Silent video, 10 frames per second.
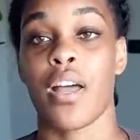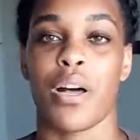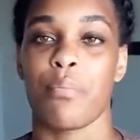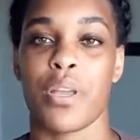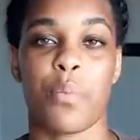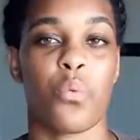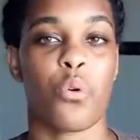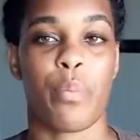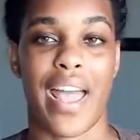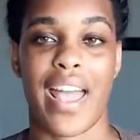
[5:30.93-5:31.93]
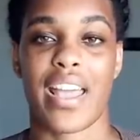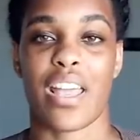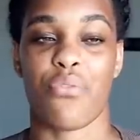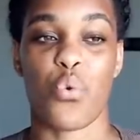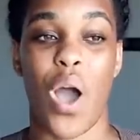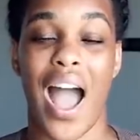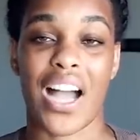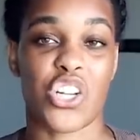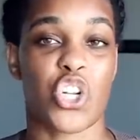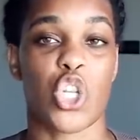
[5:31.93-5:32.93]
but people will pay if you
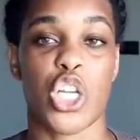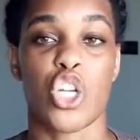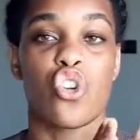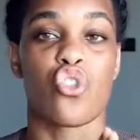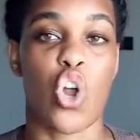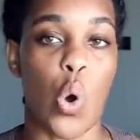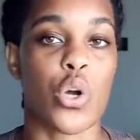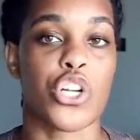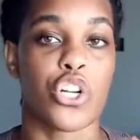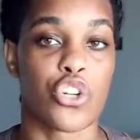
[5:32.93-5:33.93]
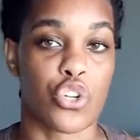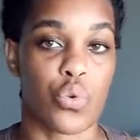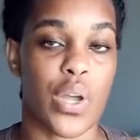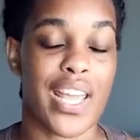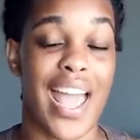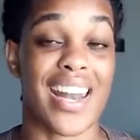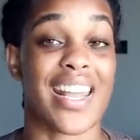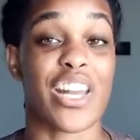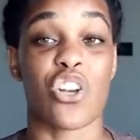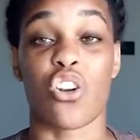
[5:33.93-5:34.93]
actually know what you're doing, and
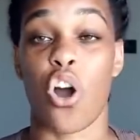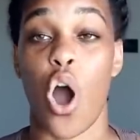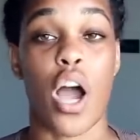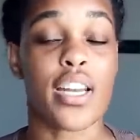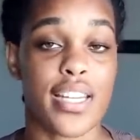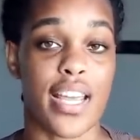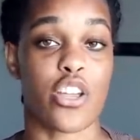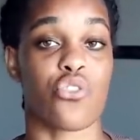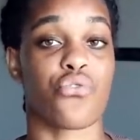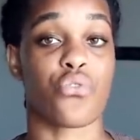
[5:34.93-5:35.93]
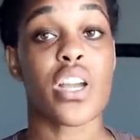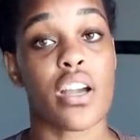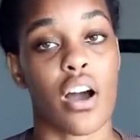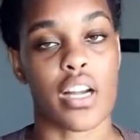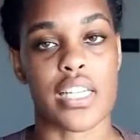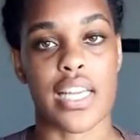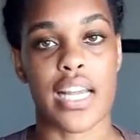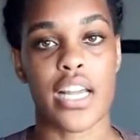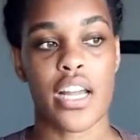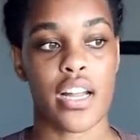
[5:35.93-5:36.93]
in your content, your free
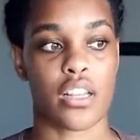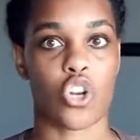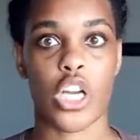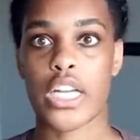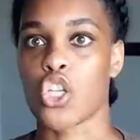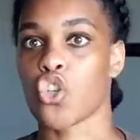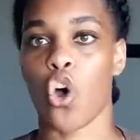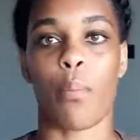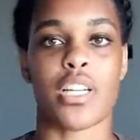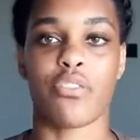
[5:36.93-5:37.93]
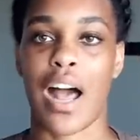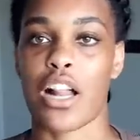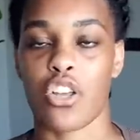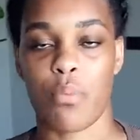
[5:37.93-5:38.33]
content, they're getting so much value.